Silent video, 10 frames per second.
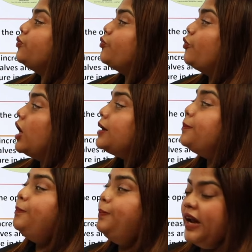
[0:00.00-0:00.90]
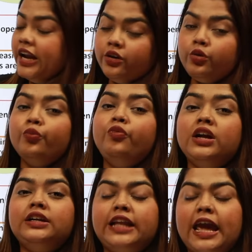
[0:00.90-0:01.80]
one beat
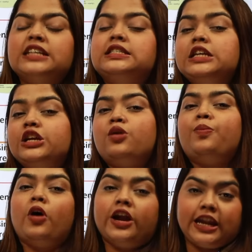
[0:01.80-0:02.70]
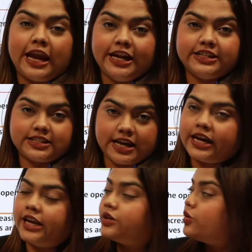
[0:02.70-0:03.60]
will take 0.8
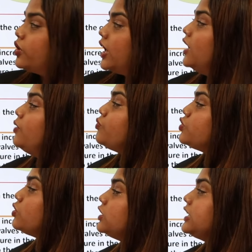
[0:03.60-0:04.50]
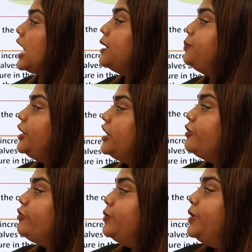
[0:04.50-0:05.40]
second. Okay, so the time
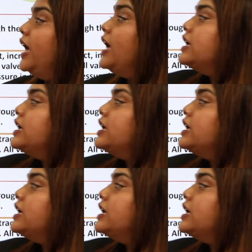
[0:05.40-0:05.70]
period will be